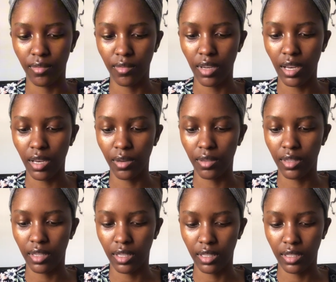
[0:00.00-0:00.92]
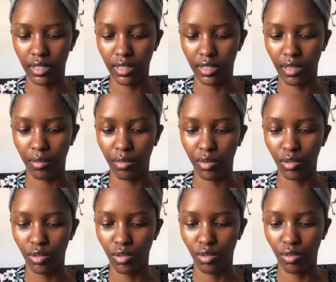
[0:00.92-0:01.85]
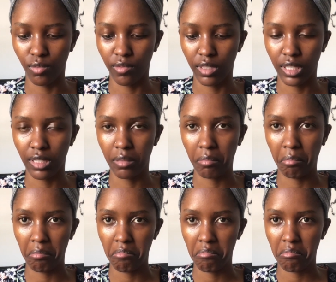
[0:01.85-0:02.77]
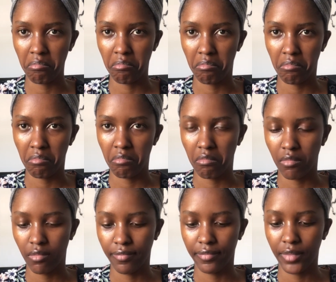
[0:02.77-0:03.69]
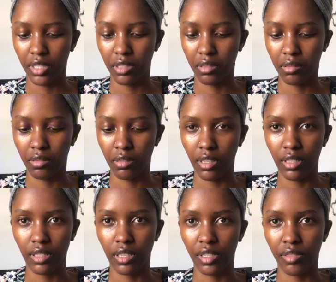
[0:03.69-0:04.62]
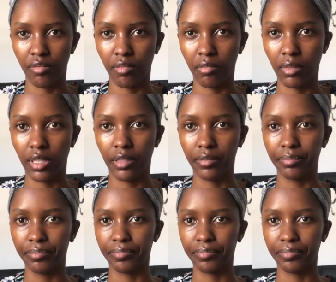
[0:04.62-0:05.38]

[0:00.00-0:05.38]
how they're actually supposed to fit. So that sucks for me.